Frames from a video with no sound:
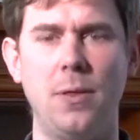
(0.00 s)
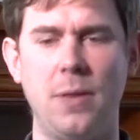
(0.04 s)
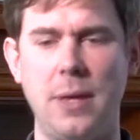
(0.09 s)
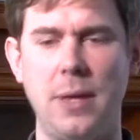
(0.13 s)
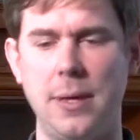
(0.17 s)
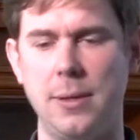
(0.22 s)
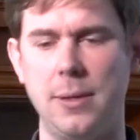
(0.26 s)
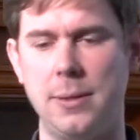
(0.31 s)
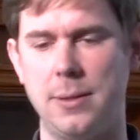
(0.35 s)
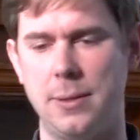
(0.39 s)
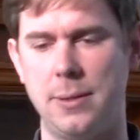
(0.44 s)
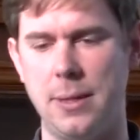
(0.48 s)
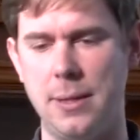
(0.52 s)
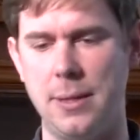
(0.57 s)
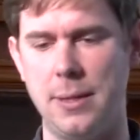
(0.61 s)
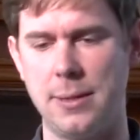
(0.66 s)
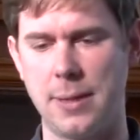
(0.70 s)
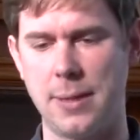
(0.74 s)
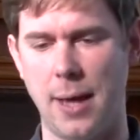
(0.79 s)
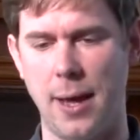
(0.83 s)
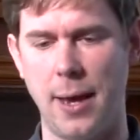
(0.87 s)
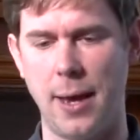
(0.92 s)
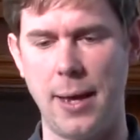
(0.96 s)
these
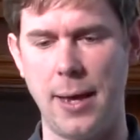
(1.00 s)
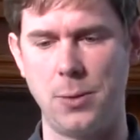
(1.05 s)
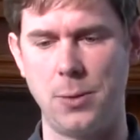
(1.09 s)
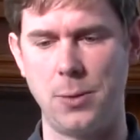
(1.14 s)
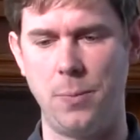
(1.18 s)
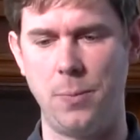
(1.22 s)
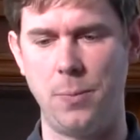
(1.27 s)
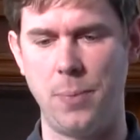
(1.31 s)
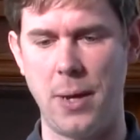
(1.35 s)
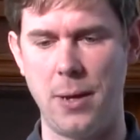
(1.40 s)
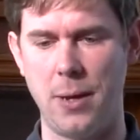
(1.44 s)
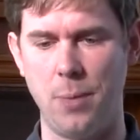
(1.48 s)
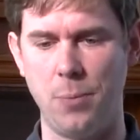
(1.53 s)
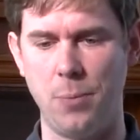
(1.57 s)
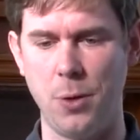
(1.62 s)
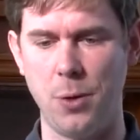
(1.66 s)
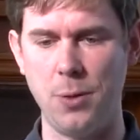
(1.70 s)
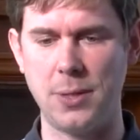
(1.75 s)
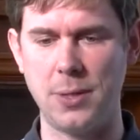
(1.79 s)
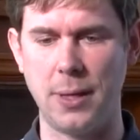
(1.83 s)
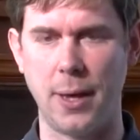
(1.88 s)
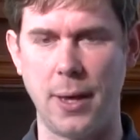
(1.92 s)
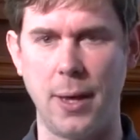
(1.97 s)
guys who had been
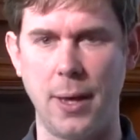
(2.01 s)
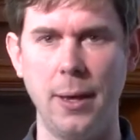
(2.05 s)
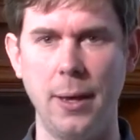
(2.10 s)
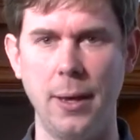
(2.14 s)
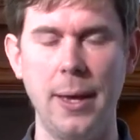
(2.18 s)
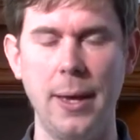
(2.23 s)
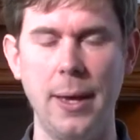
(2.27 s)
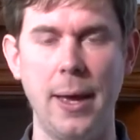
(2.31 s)
abusing her,